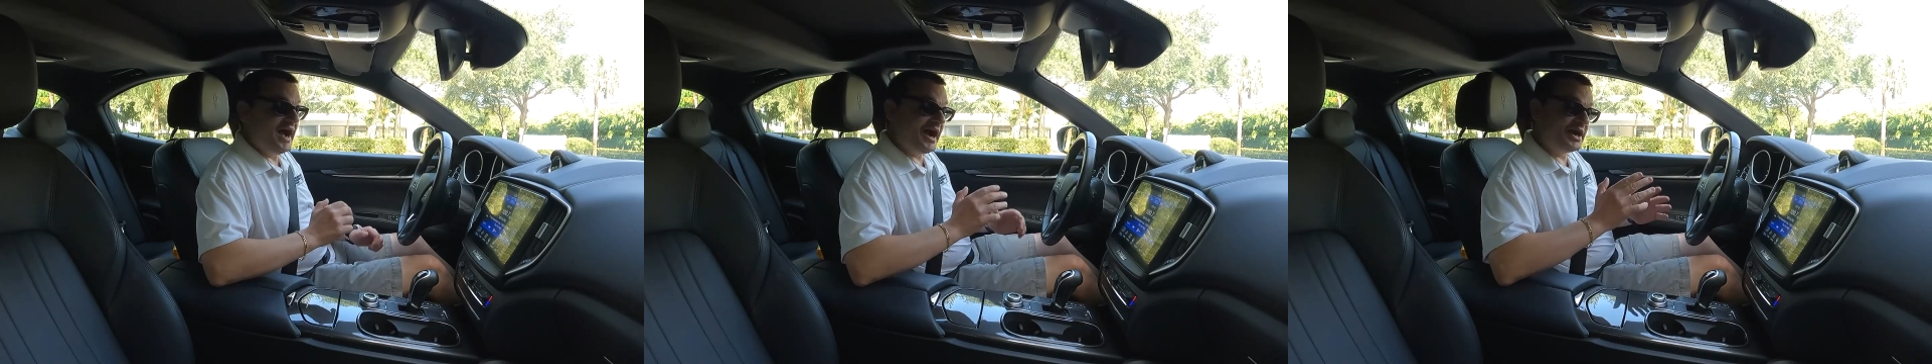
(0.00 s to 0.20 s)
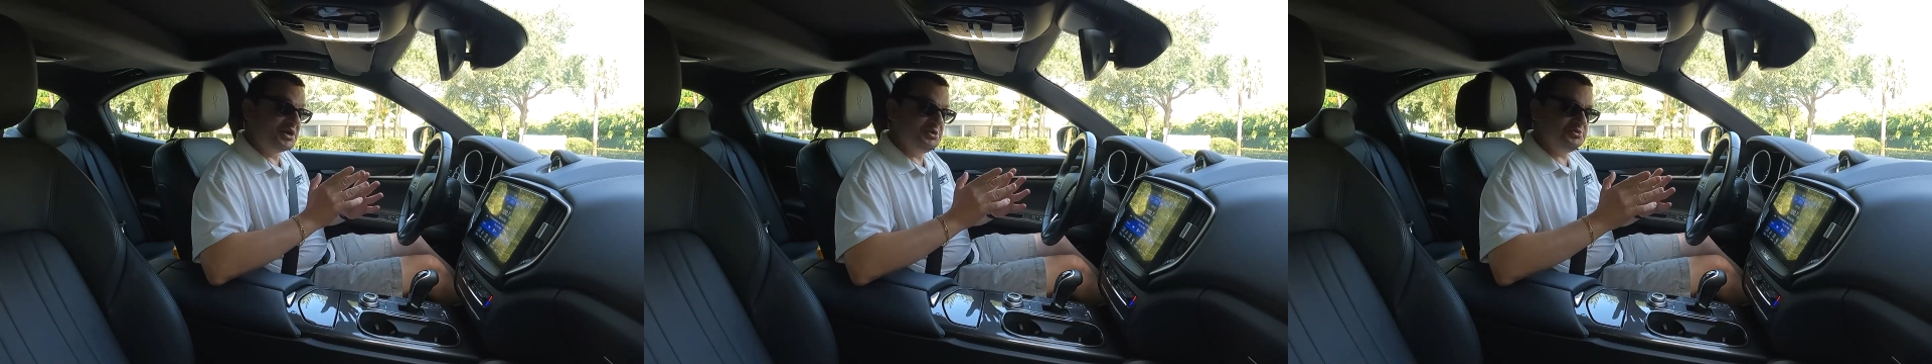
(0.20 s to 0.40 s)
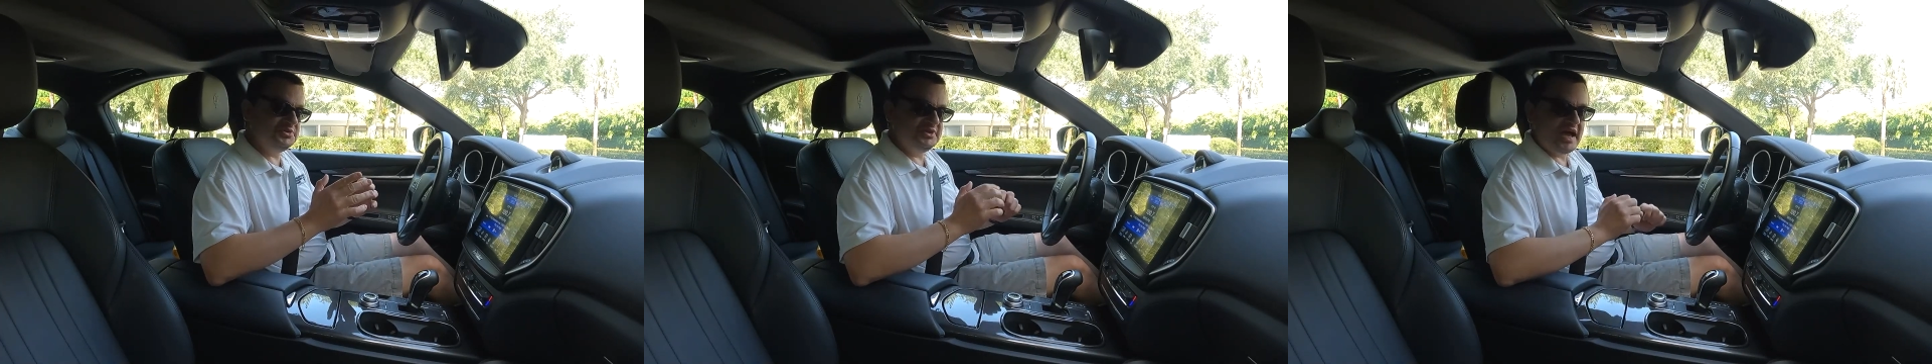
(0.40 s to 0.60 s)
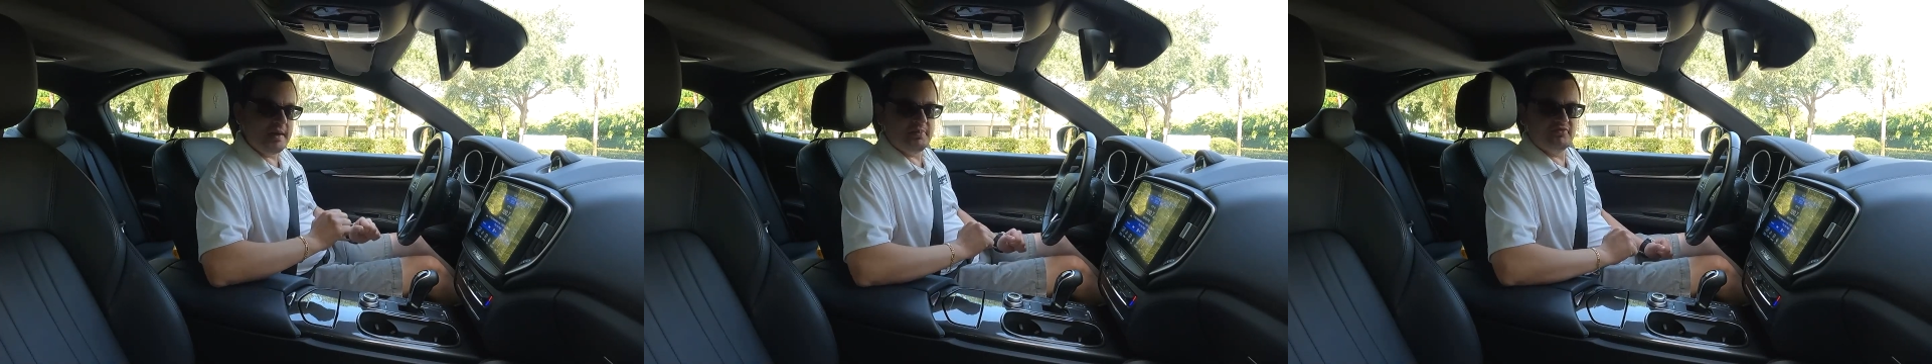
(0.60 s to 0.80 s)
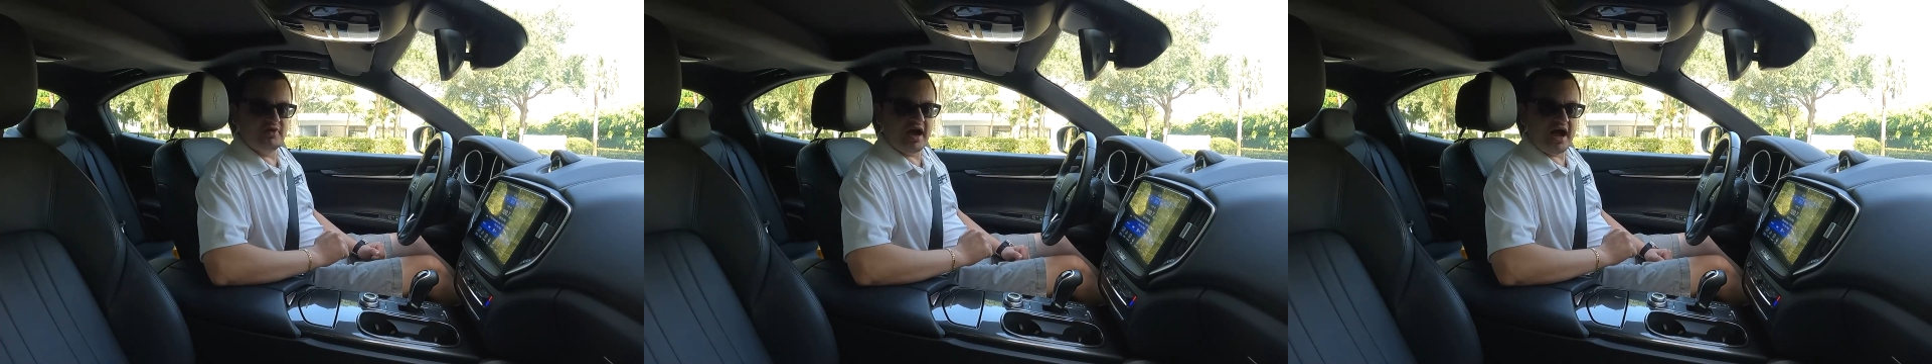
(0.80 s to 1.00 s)
Are you the
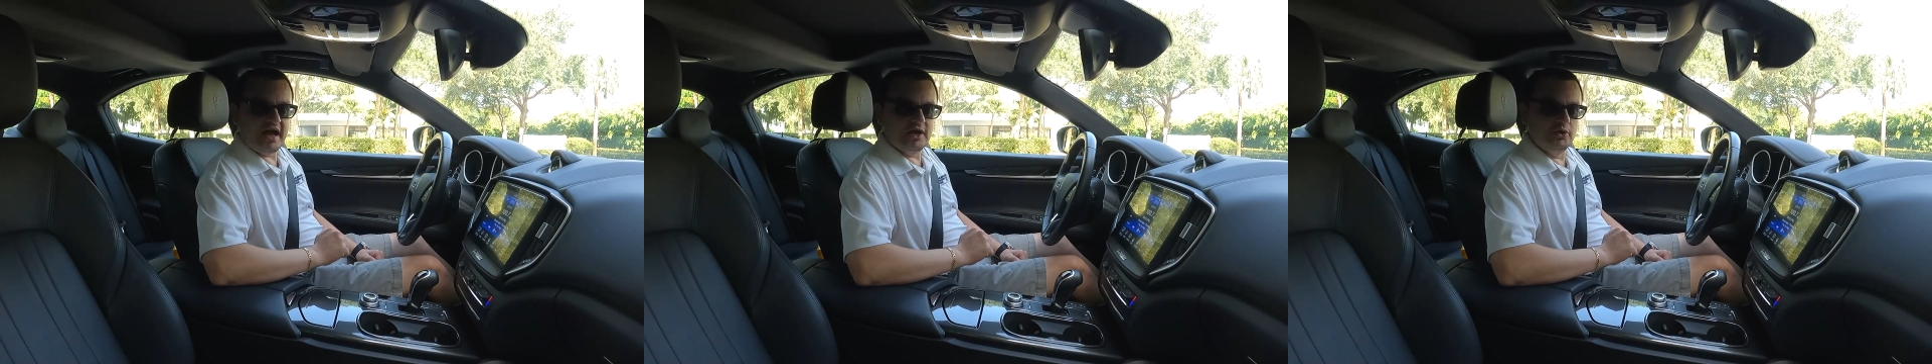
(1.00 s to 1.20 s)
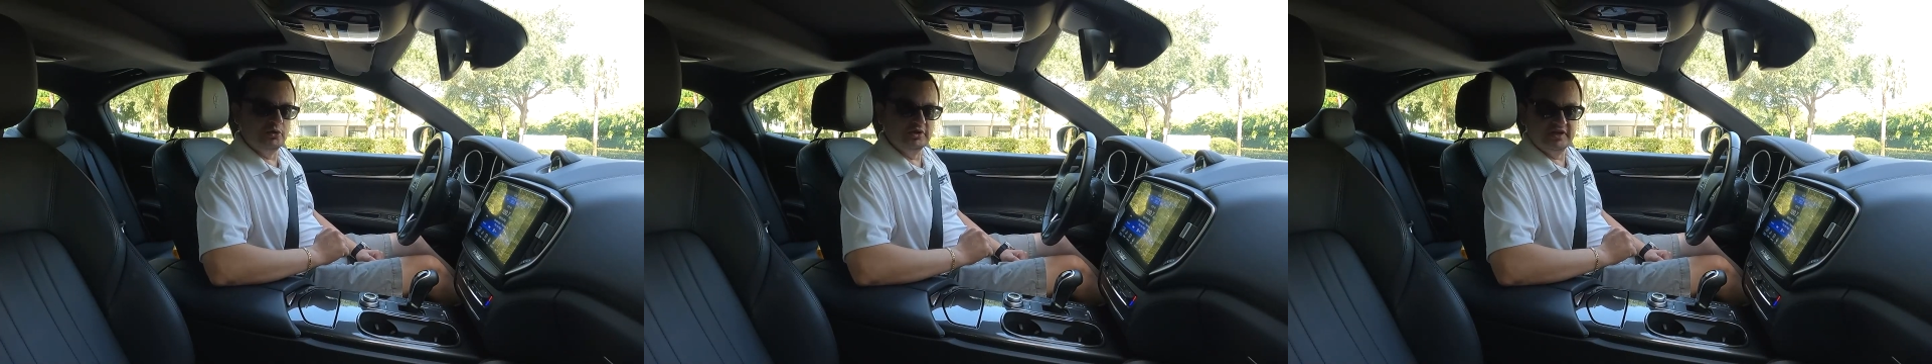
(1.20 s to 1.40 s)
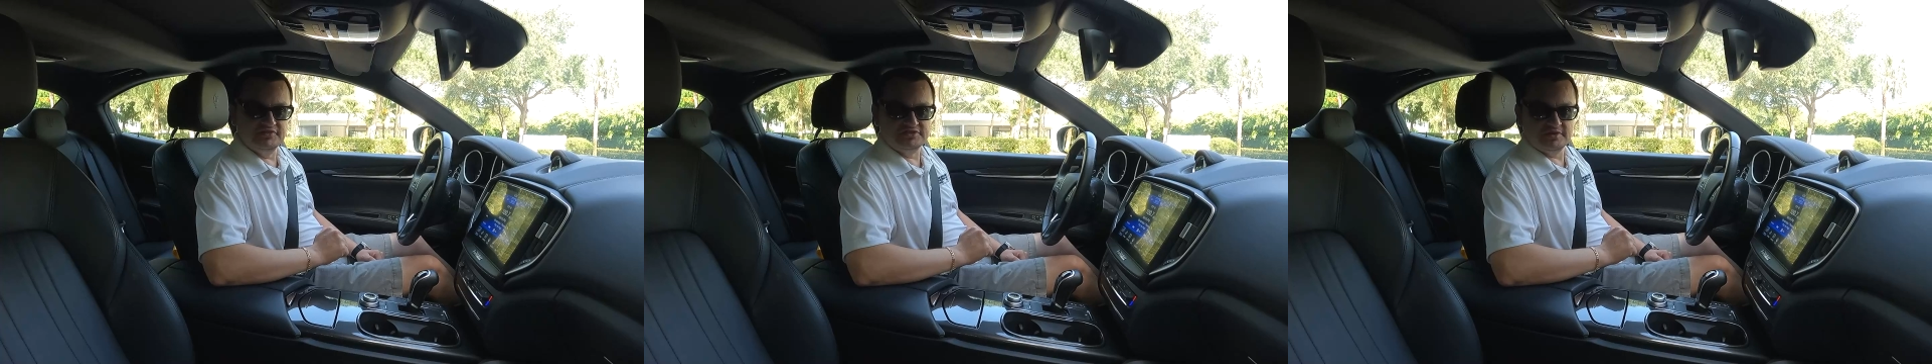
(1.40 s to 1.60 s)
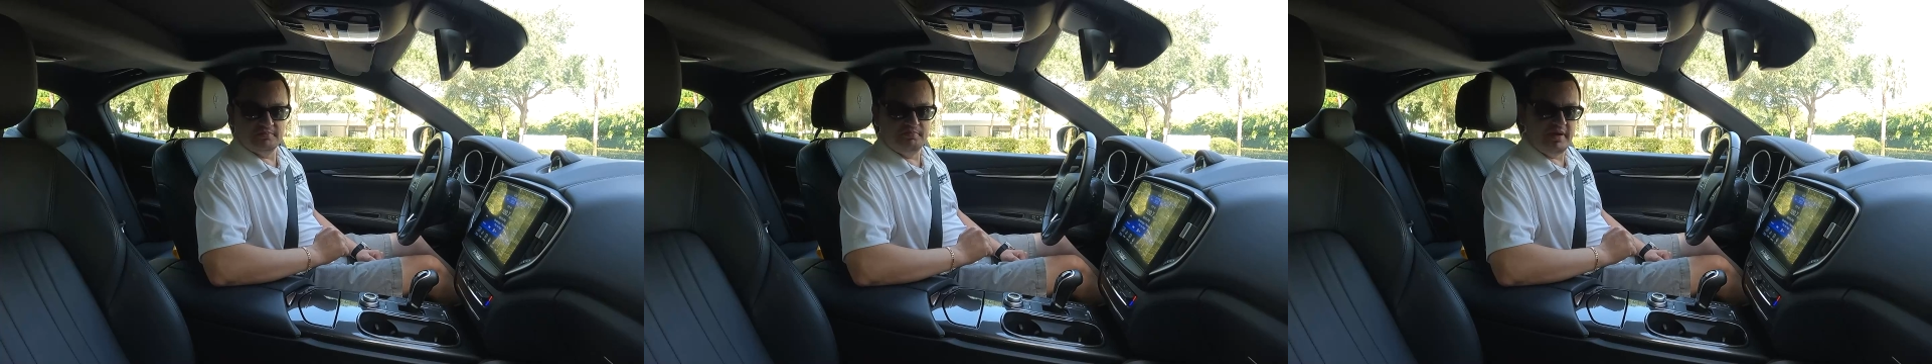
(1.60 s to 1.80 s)
type of guy who lives